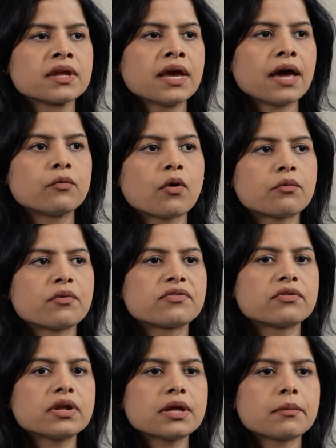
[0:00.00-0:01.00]
And what was
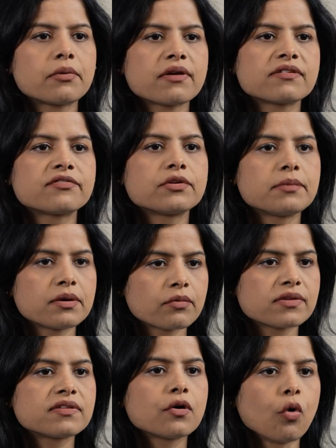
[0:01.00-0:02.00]
really impressive to me
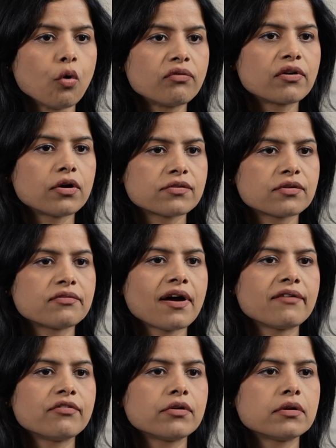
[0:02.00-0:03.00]
was the overall
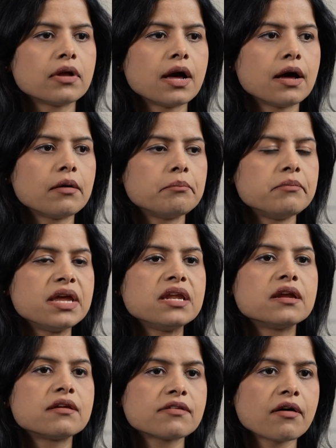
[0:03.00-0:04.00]
survival.
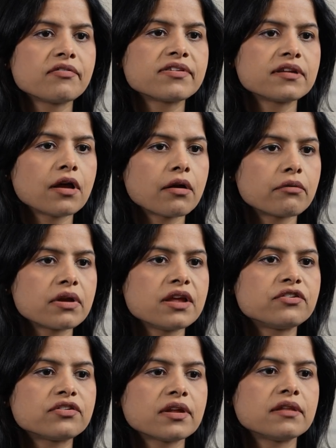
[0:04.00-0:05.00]
Median is obviously not
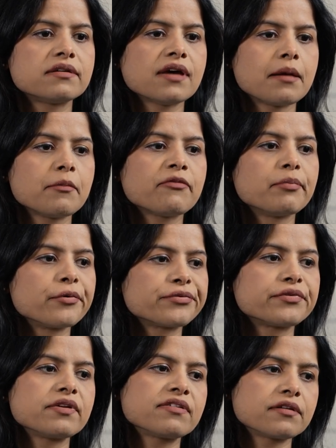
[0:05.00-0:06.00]
reached at the time of
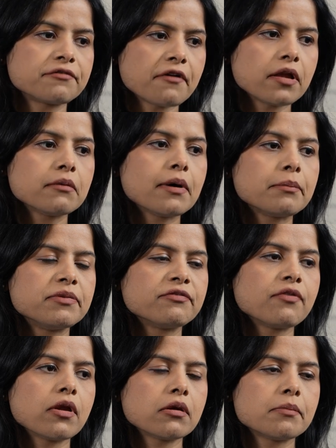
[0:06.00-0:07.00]
most recent follow-up. The
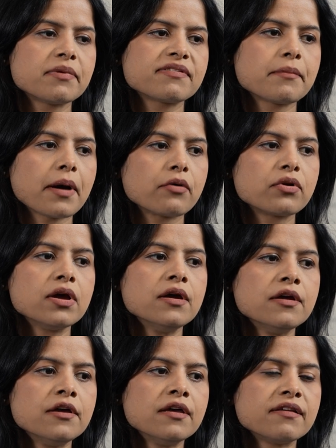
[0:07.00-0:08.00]
follow-up is about
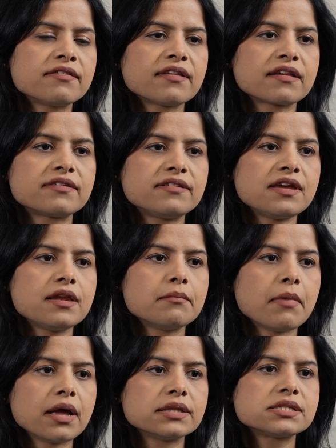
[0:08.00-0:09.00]
16
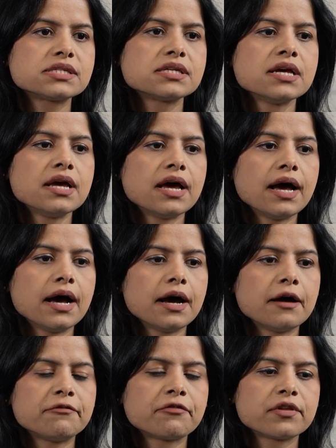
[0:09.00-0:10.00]
months
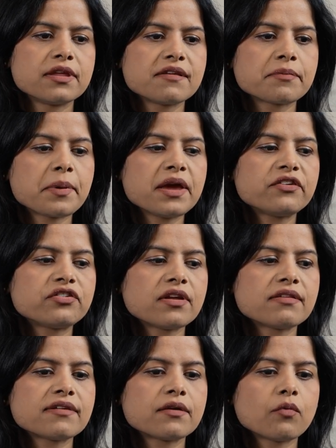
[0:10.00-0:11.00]
for these
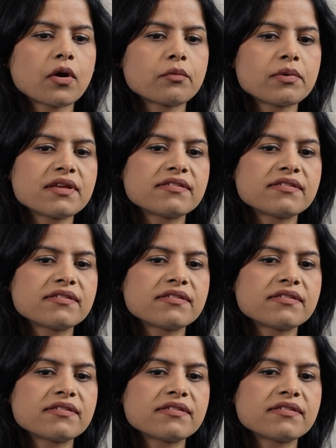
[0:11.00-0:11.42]
patients. And what we